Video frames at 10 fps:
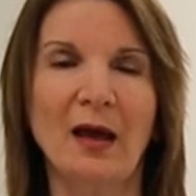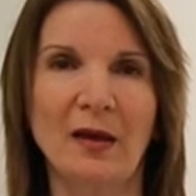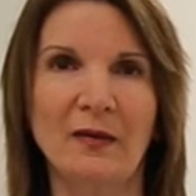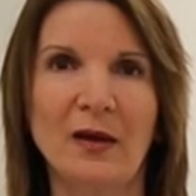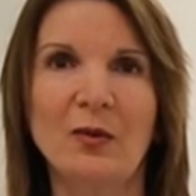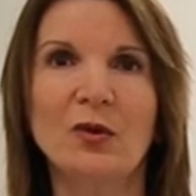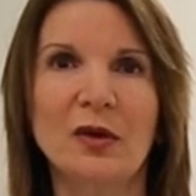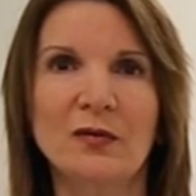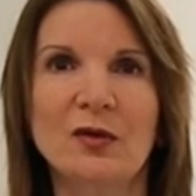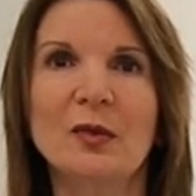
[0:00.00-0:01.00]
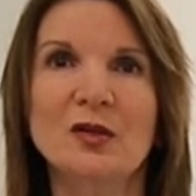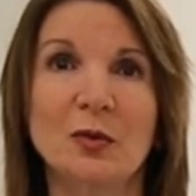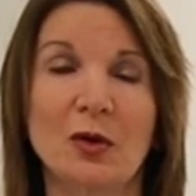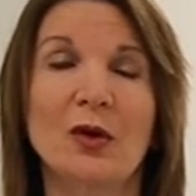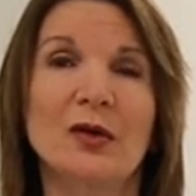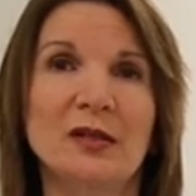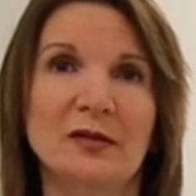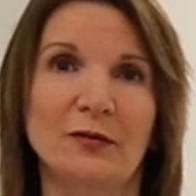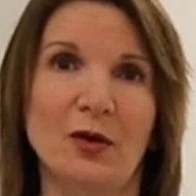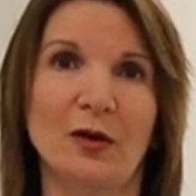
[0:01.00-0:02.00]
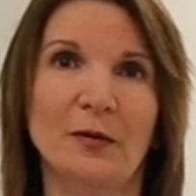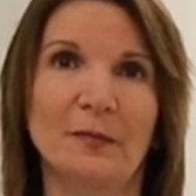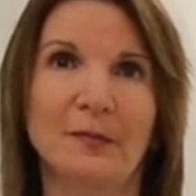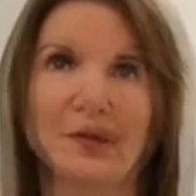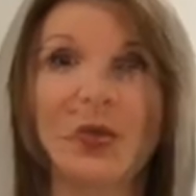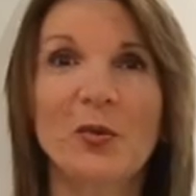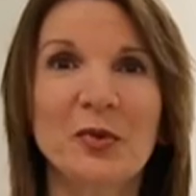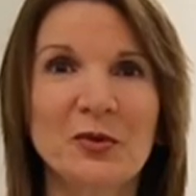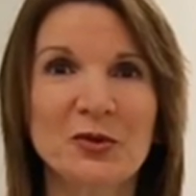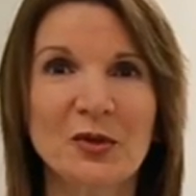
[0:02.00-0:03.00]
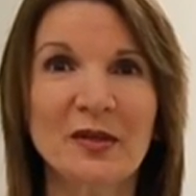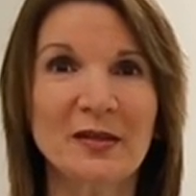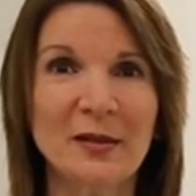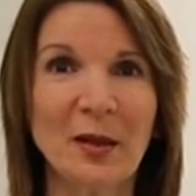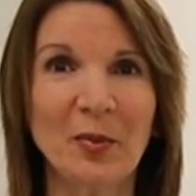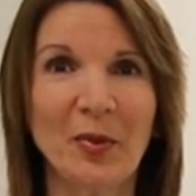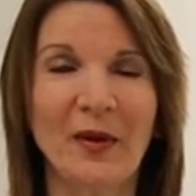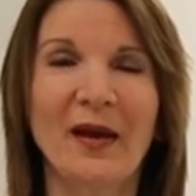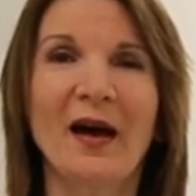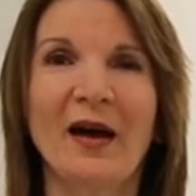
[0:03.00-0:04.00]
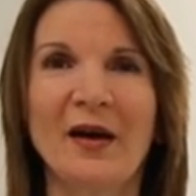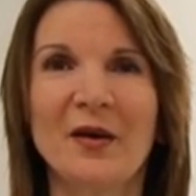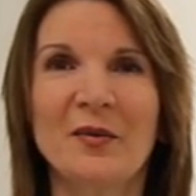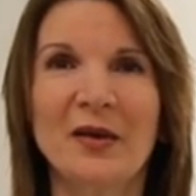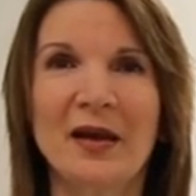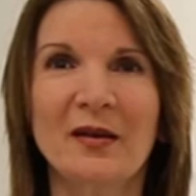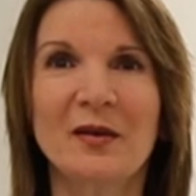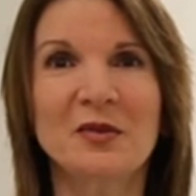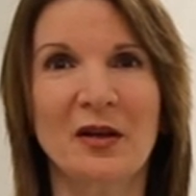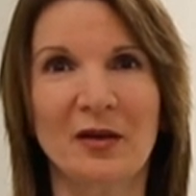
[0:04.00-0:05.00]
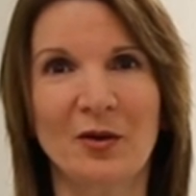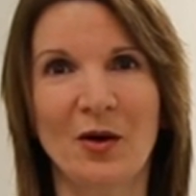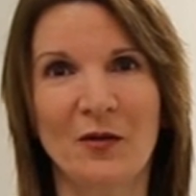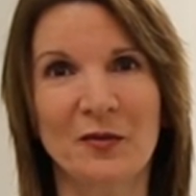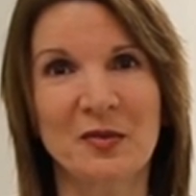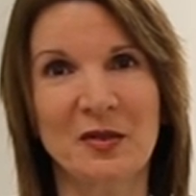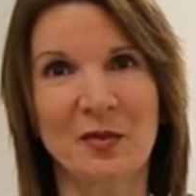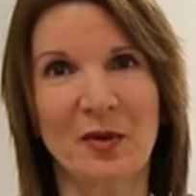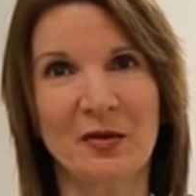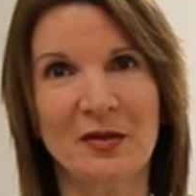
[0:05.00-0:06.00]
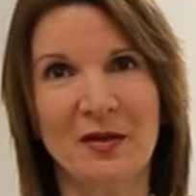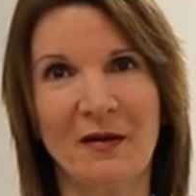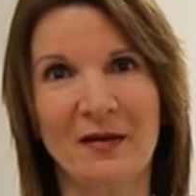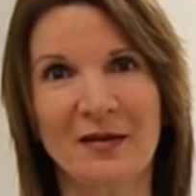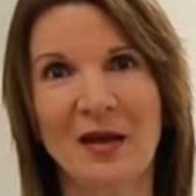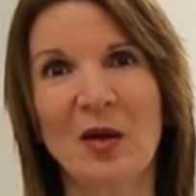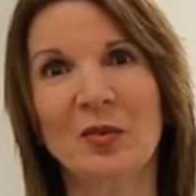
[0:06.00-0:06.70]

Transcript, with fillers: And that will give you a much more cohesive look. I hope you enjoyed the tip. Um, again, I'm Dianna Hall from Cinnabar Design.